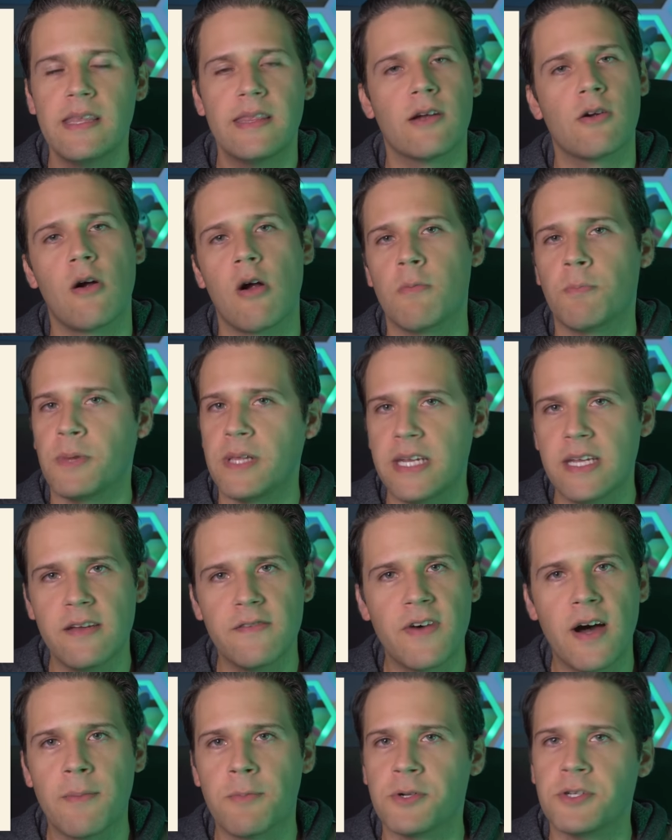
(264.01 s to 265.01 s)
there are plenty
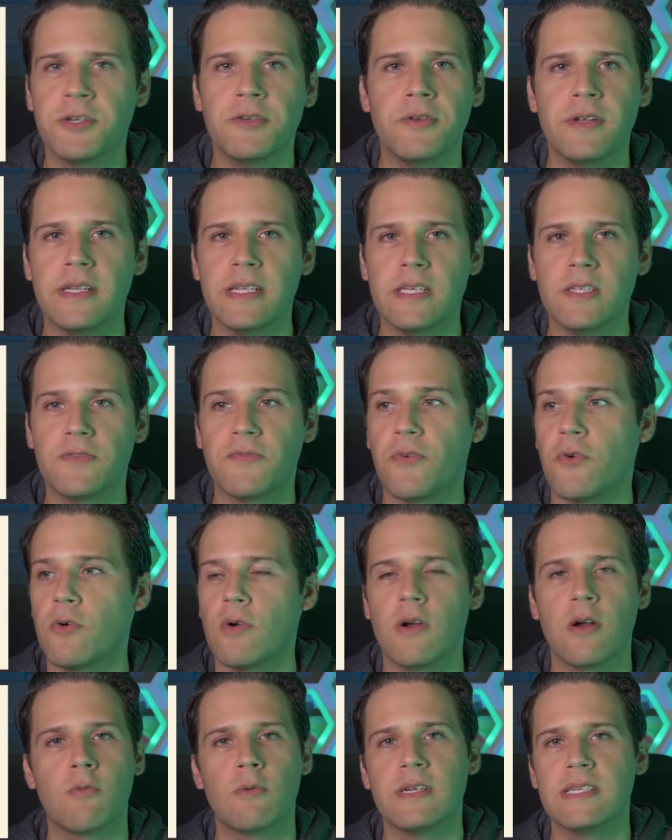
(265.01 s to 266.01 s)
of opportunities
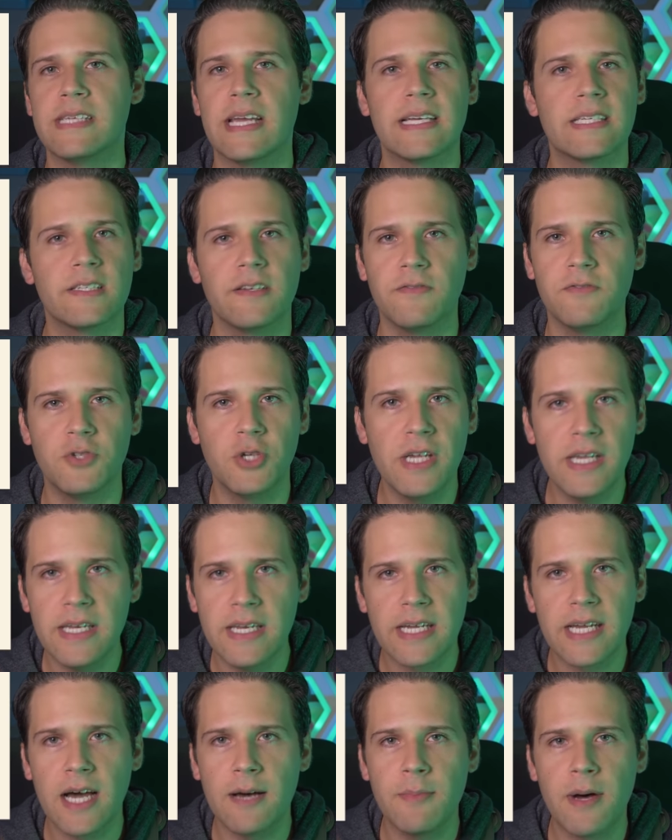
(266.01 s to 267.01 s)
for a recessive gene
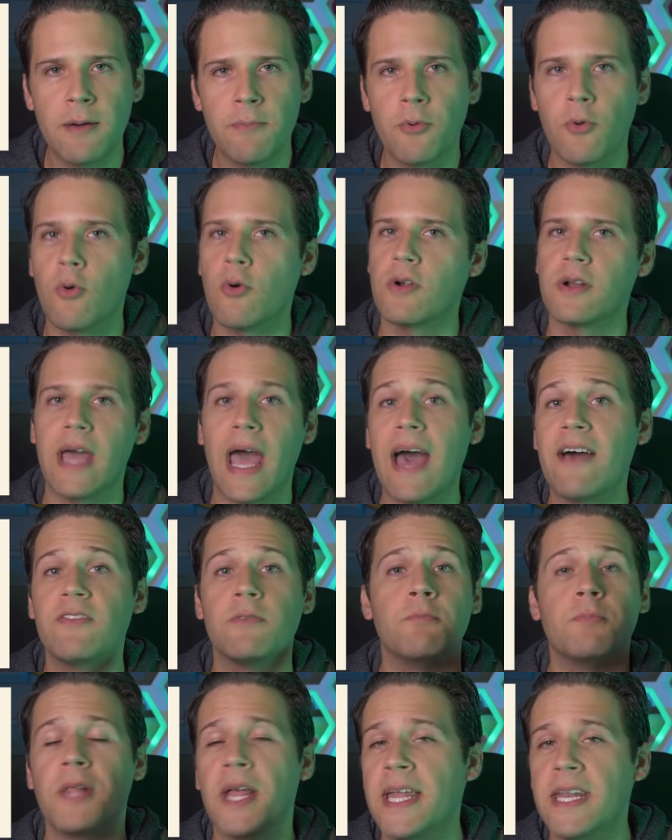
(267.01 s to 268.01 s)
to come up or to have a
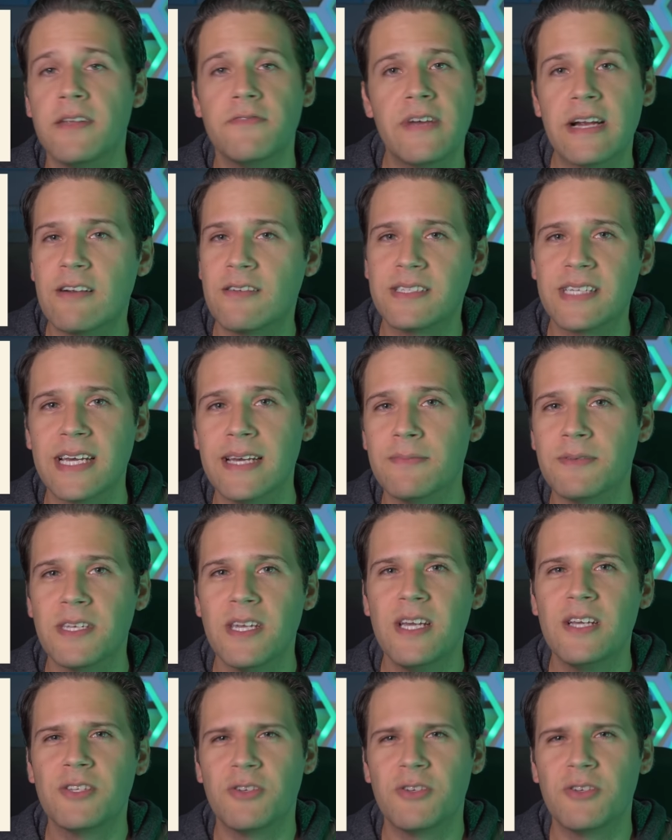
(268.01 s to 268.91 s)
blend of hair types.